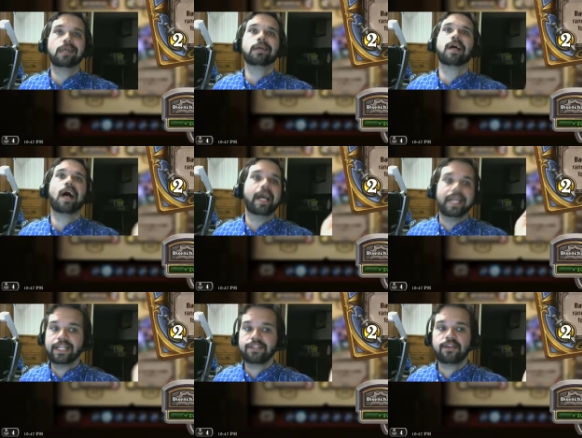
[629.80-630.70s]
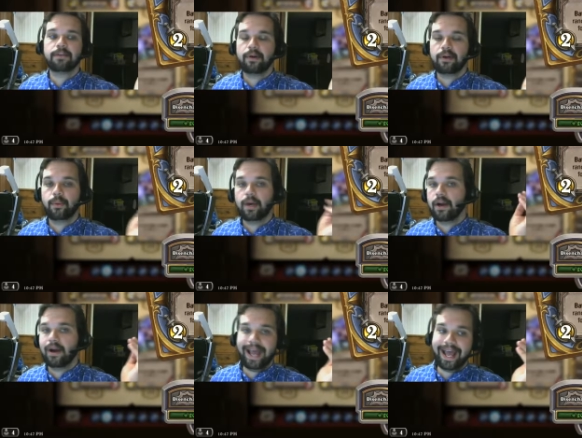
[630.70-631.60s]
against your opponent where you're
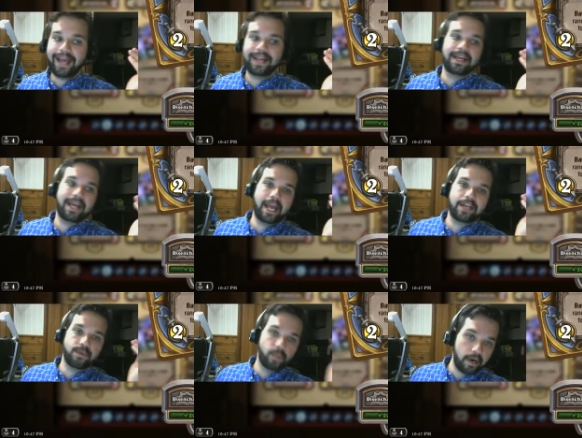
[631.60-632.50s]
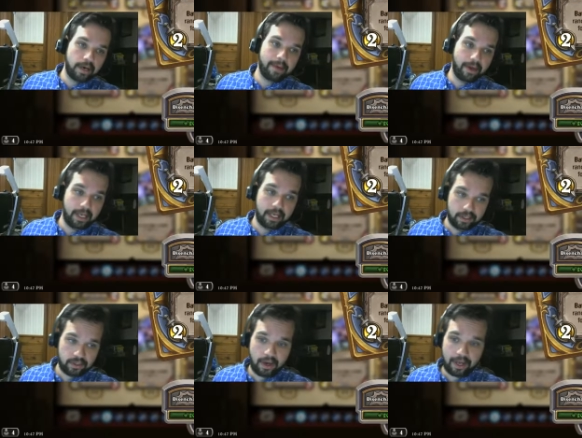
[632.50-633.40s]
ahead and you're worried about getting a
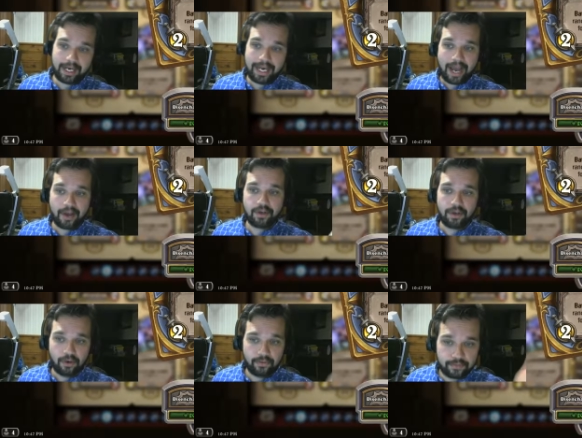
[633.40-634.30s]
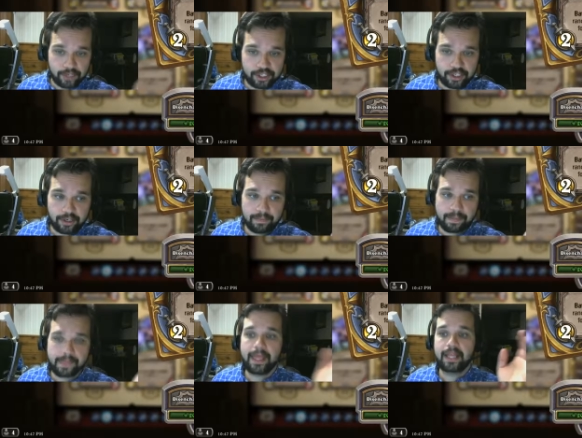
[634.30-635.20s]
taunt, now you know for sure
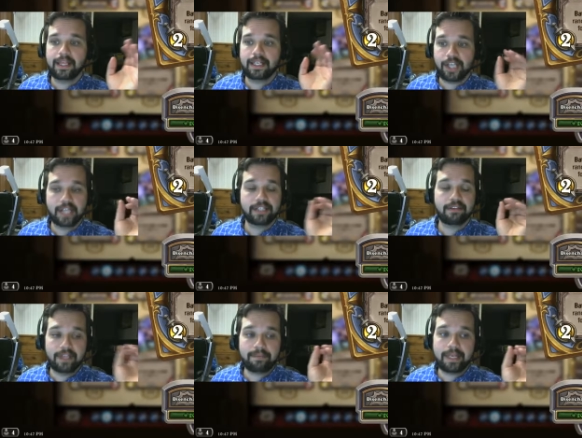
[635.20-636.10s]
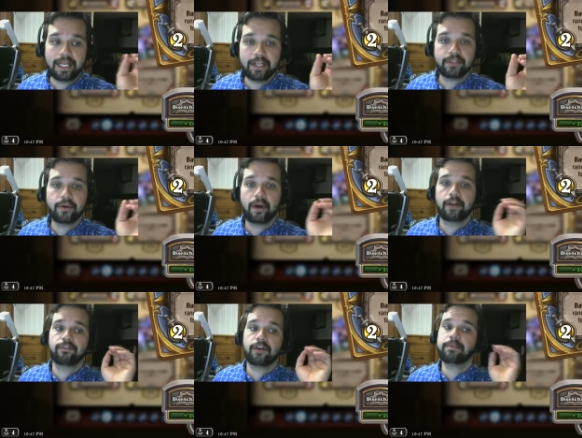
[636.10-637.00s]
that the chance of them getting a taunt
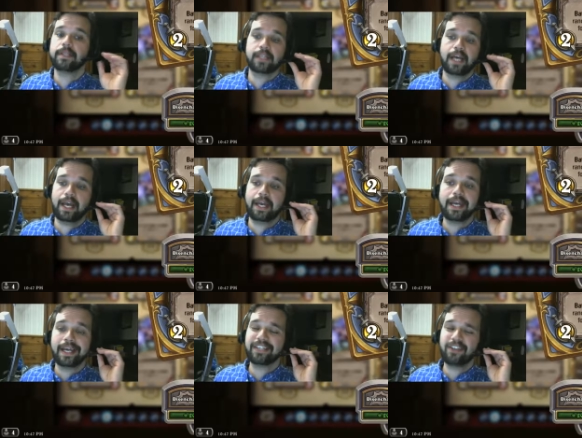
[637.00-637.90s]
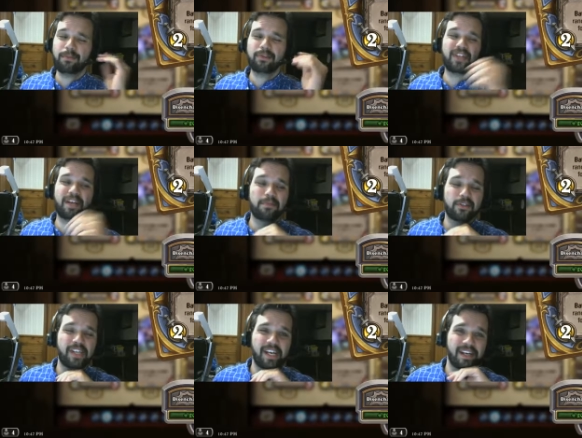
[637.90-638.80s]
from this guy is almost
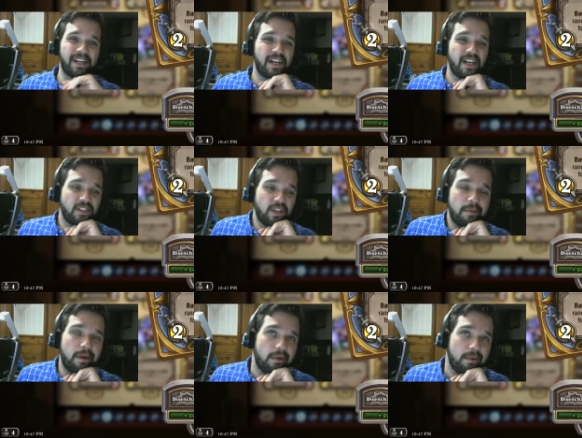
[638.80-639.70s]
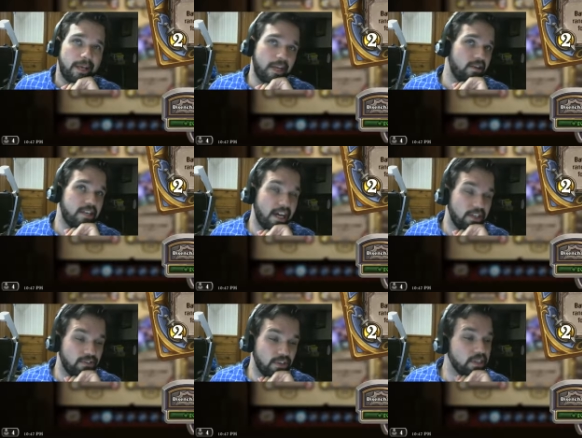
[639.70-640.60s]
10%. So you might want to make your attacks
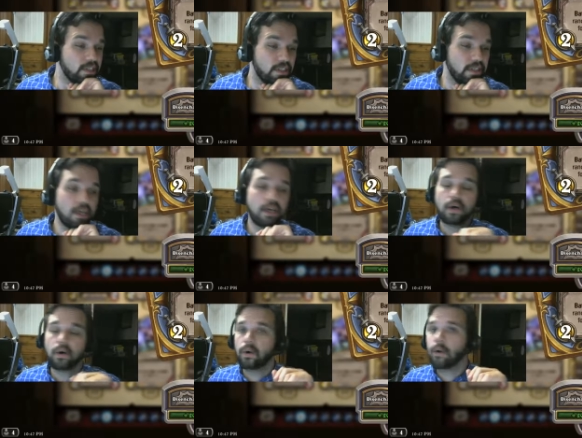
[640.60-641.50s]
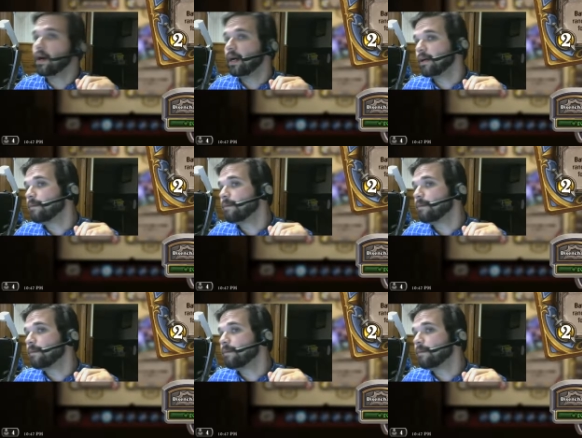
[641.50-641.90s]
first, or